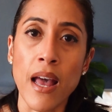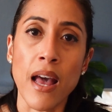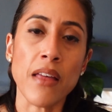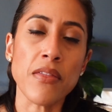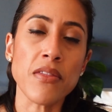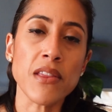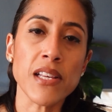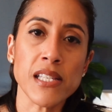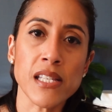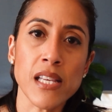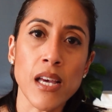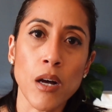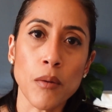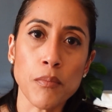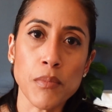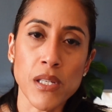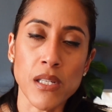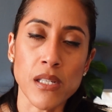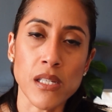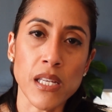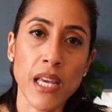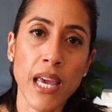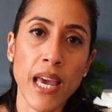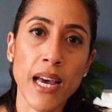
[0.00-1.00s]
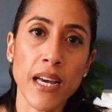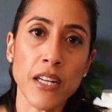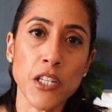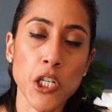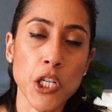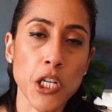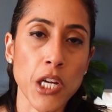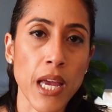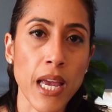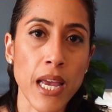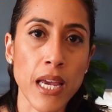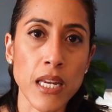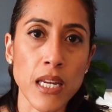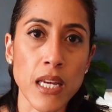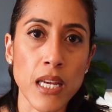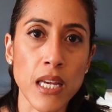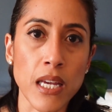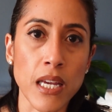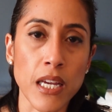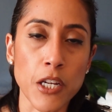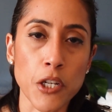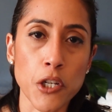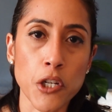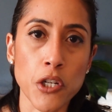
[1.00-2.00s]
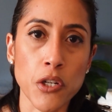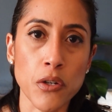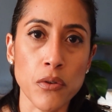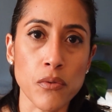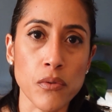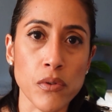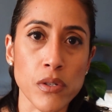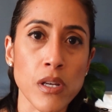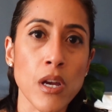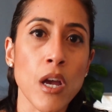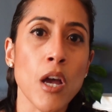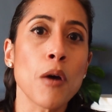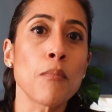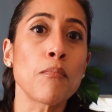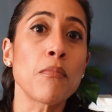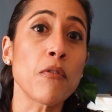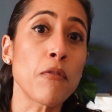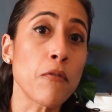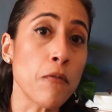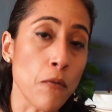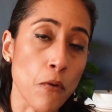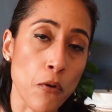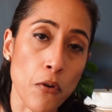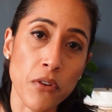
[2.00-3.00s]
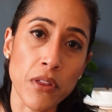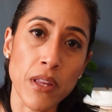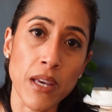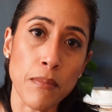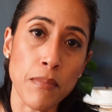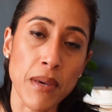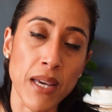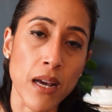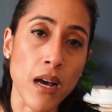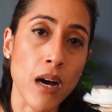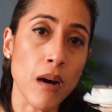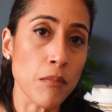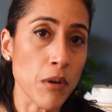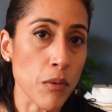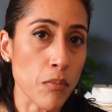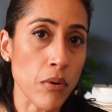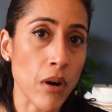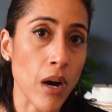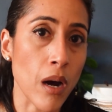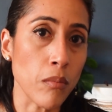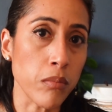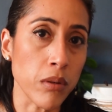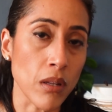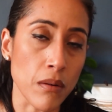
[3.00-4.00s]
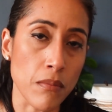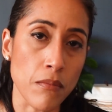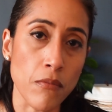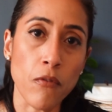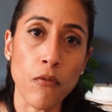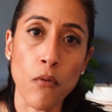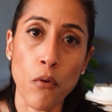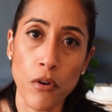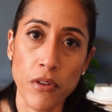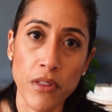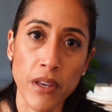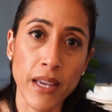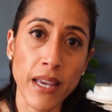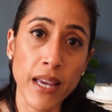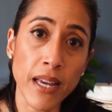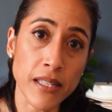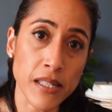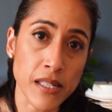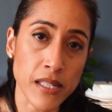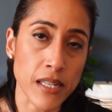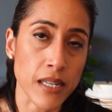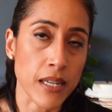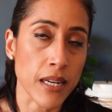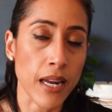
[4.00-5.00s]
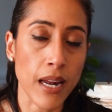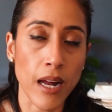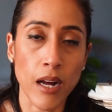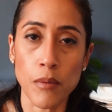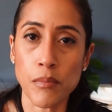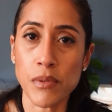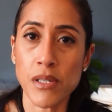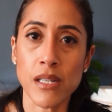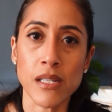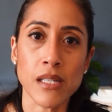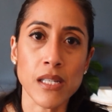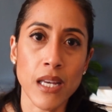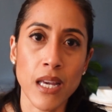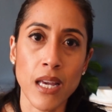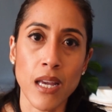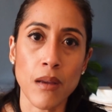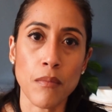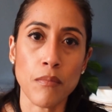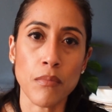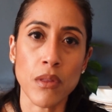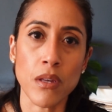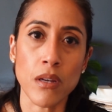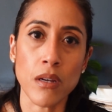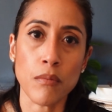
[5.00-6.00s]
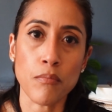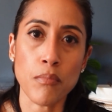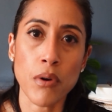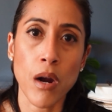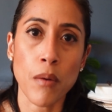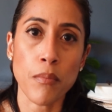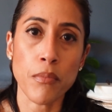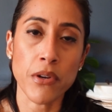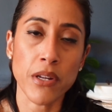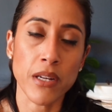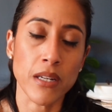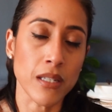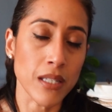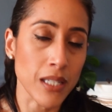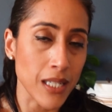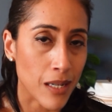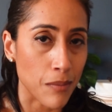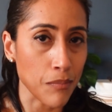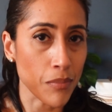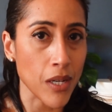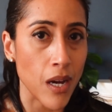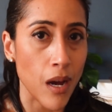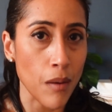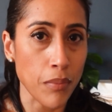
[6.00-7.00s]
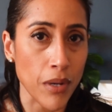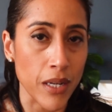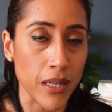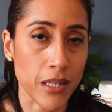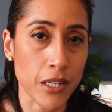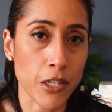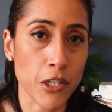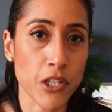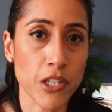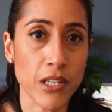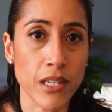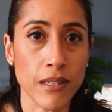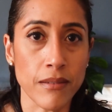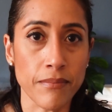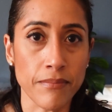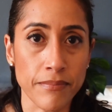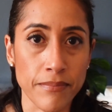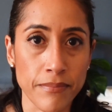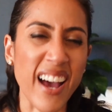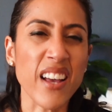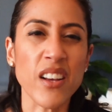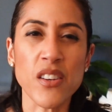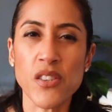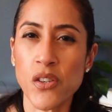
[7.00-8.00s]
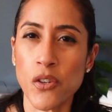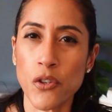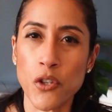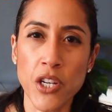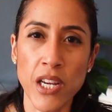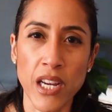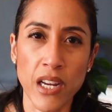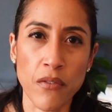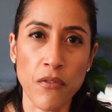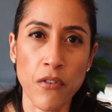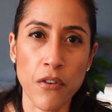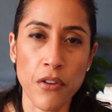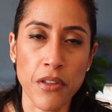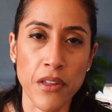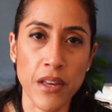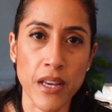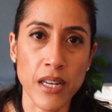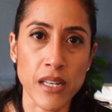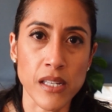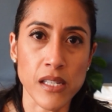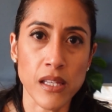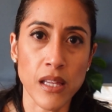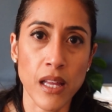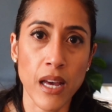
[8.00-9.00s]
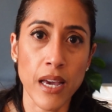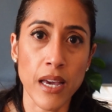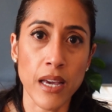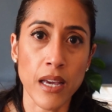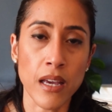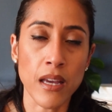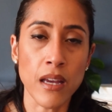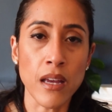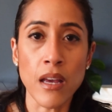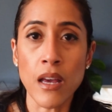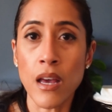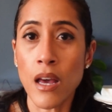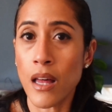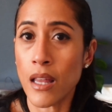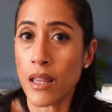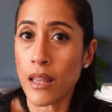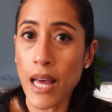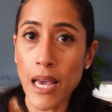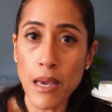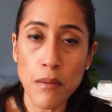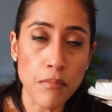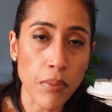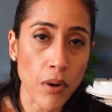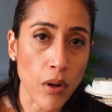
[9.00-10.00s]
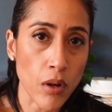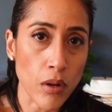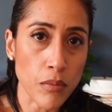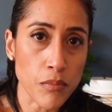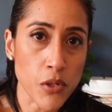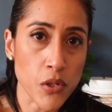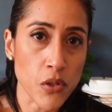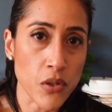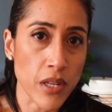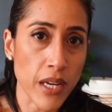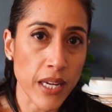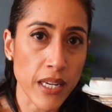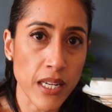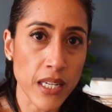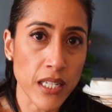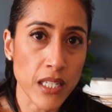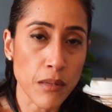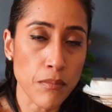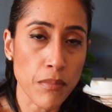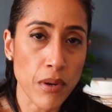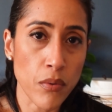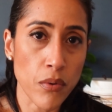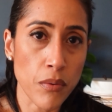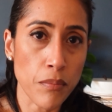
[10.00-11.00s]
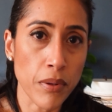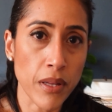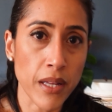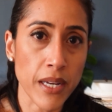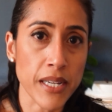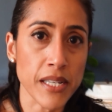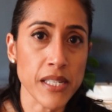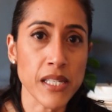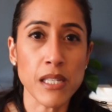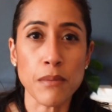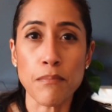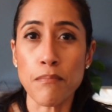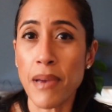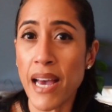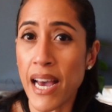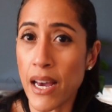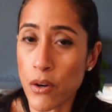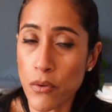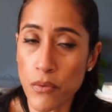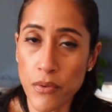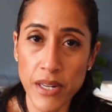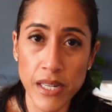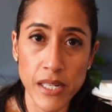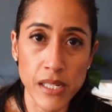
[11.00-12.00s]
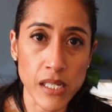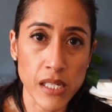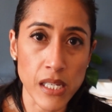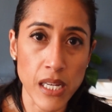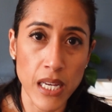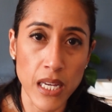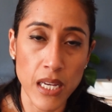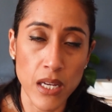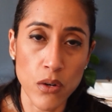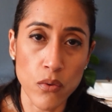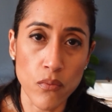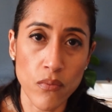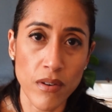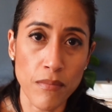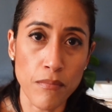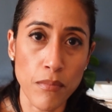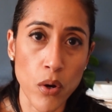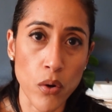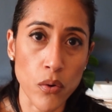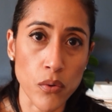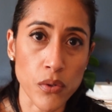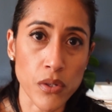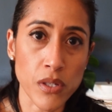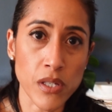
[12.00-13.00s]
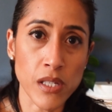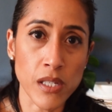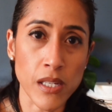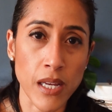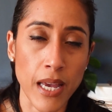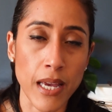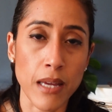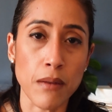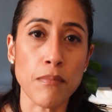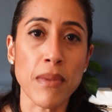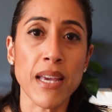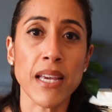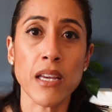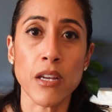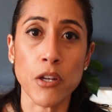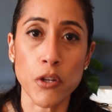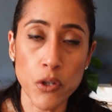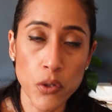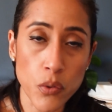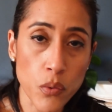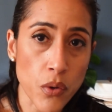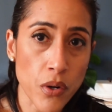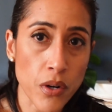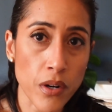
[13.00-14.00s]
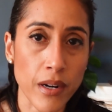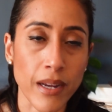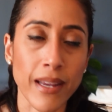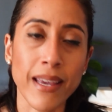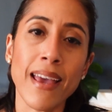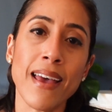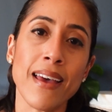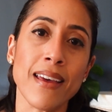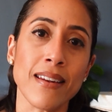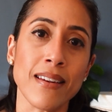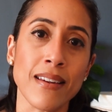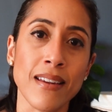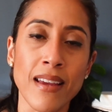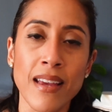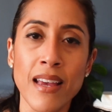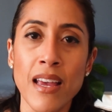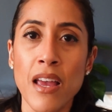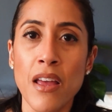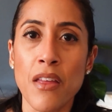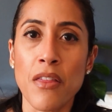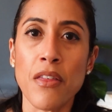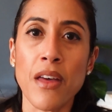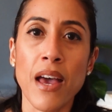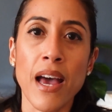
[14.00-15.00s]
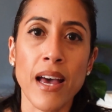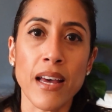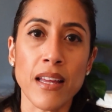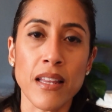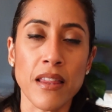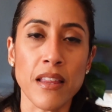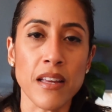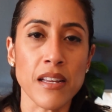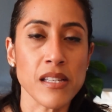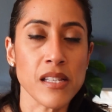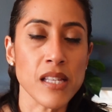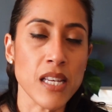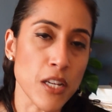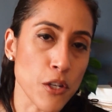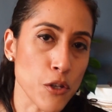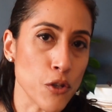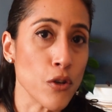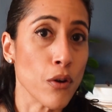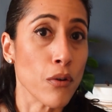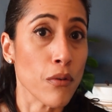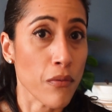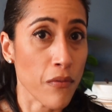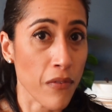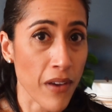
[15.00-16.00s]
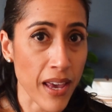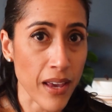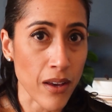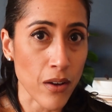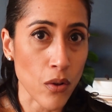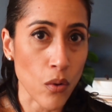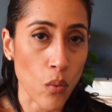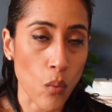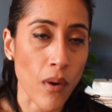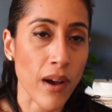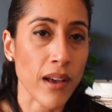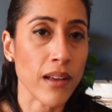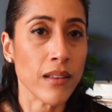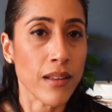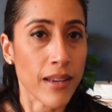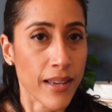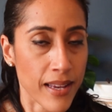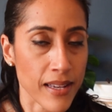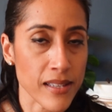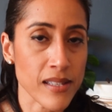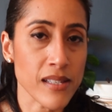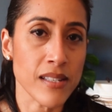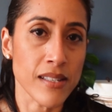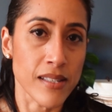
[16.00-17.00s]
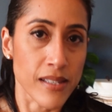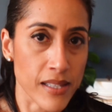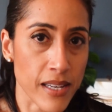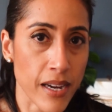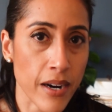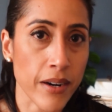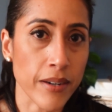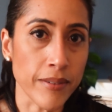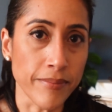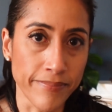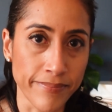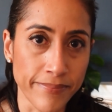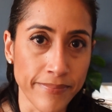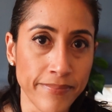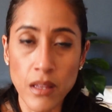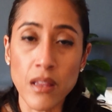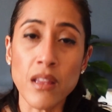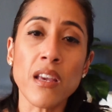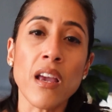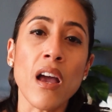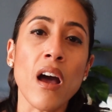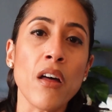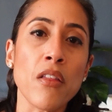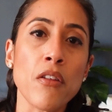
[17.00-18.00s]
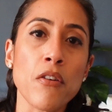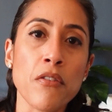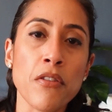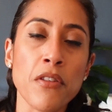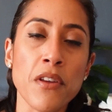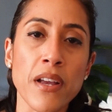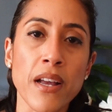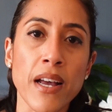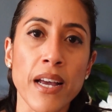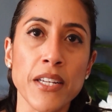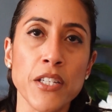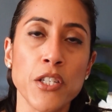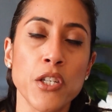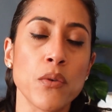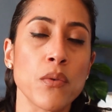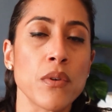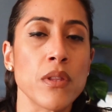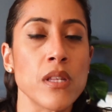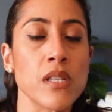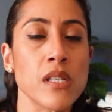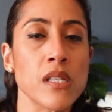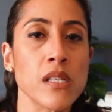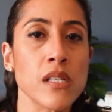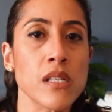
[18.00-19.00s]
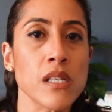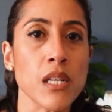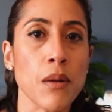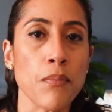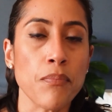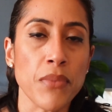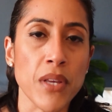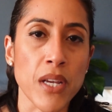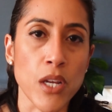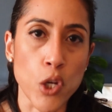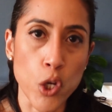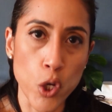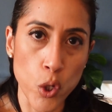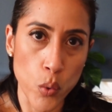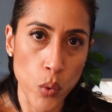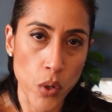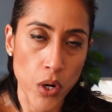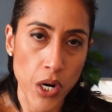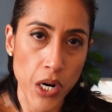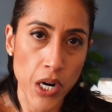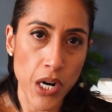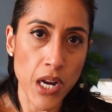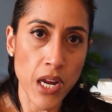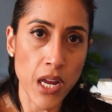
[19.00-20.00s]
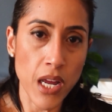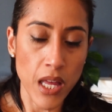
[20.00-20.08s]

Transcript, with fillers: and this helps us catch any issues before they become a problem for the guest and it helps us keep the property in tip top condition. I also check for things like light bulbs, do they need to be replaced, batteries in remotes, and making sure, again, that these things don't fail while a guest is there. The other thing I do, and this is something newer